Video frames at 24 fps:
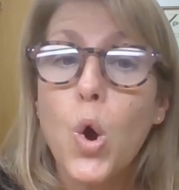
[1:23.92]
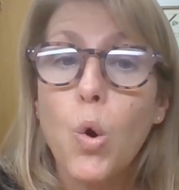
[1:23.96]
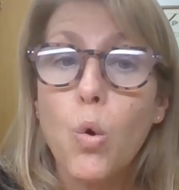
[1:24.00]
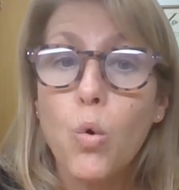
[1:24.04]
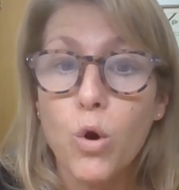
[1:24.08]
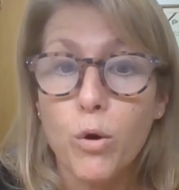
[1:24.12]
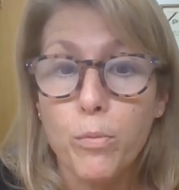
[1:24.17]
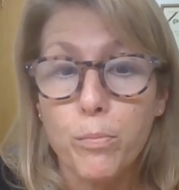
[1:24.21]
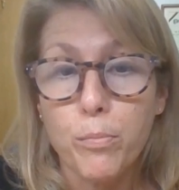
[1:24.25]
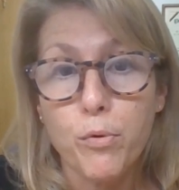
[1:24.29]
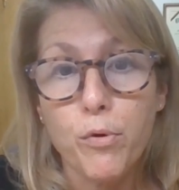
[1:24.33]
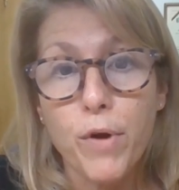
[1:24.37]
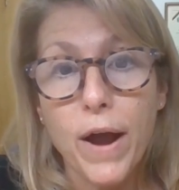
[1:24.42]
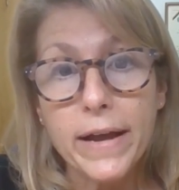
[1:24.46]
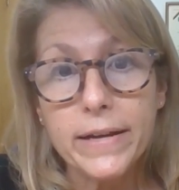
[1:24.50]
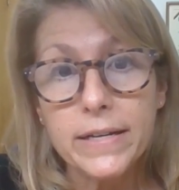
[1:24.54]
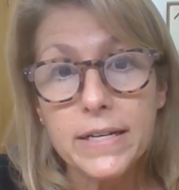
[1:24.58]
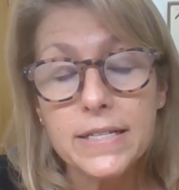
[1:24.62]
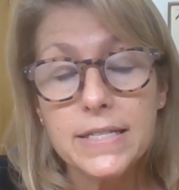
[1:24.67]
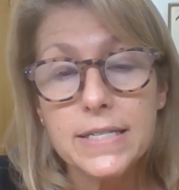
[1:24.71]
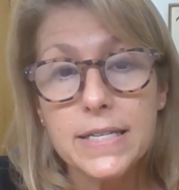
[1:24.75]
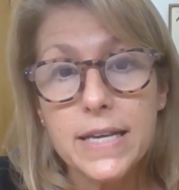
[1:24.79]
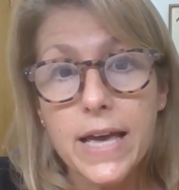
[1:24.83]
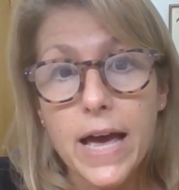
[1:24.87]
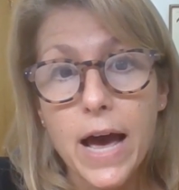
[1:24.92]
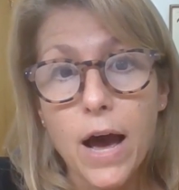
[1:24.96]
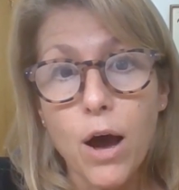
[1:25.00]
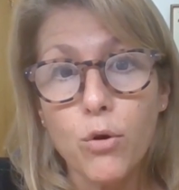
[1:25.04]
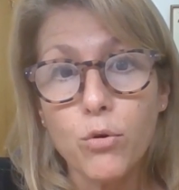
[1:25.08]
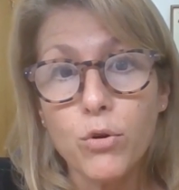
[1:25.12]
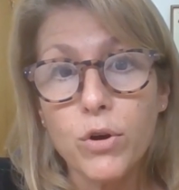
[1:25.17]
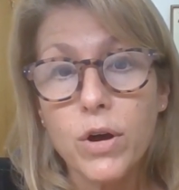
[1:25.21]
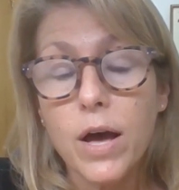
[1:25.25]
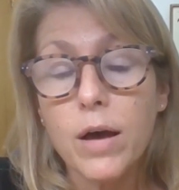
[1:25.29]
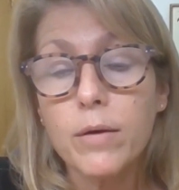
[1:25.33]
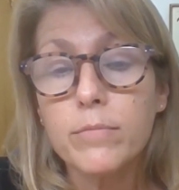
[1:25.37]
or pregnancy
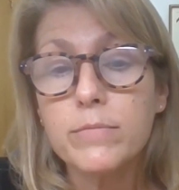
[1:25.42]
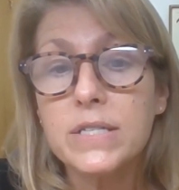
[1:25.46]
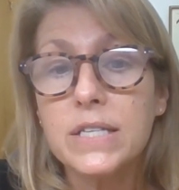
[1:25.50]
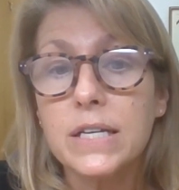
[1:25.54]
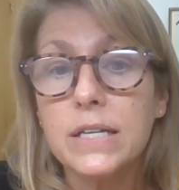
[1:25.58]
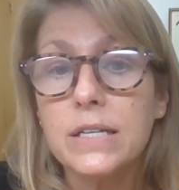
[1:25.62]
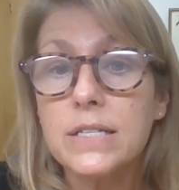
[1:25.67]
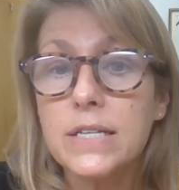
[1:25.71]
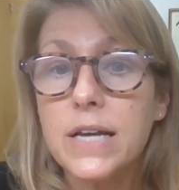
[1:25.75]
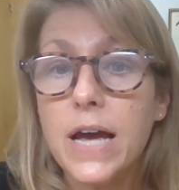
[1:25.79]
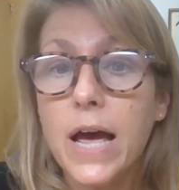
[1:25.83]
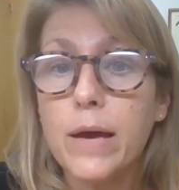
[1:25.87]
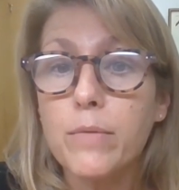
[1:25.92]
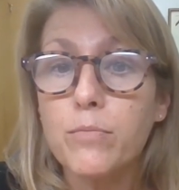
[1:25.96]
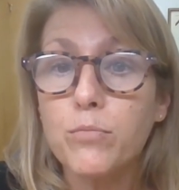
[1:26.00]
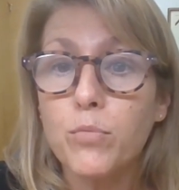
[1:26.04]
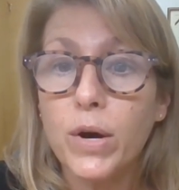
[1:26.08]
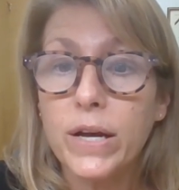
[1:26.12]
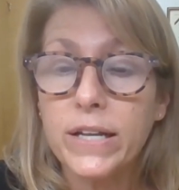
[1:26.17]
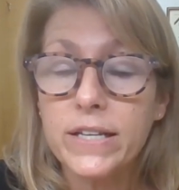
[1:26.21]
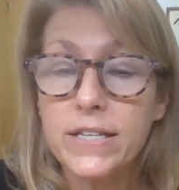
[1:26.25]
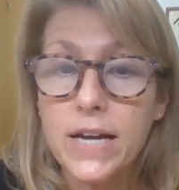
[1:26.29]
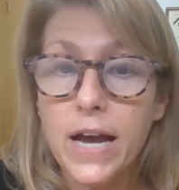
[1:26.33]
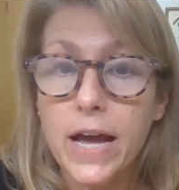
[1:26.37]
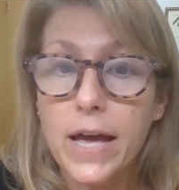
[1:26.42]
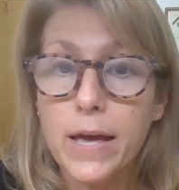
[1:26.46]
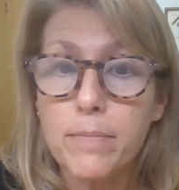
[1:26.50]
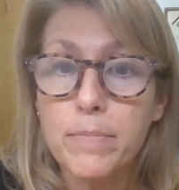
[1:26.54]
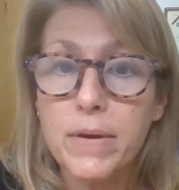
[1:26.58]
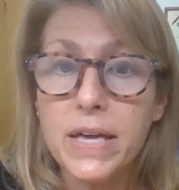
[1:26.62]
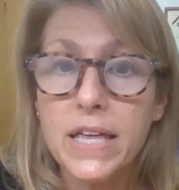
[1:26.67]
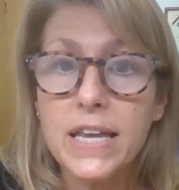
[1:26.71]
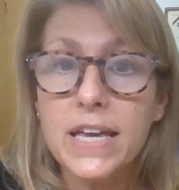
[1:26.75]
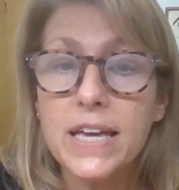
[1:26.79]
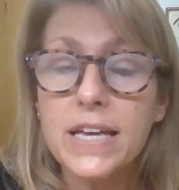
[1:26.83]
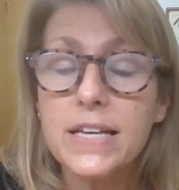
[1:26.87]
outcomes in type 1
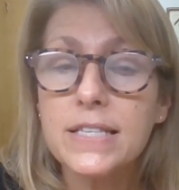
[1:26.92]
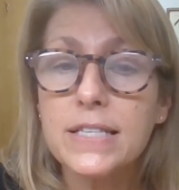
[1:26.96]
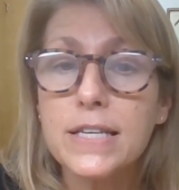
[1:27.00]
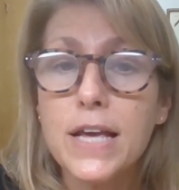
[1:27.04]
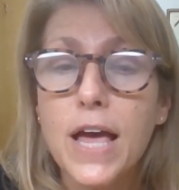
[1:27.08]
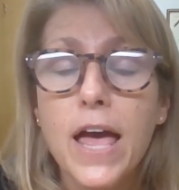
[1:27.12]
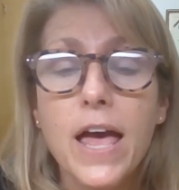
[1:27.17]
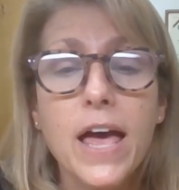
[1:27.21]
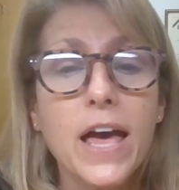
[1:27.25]
diabetes,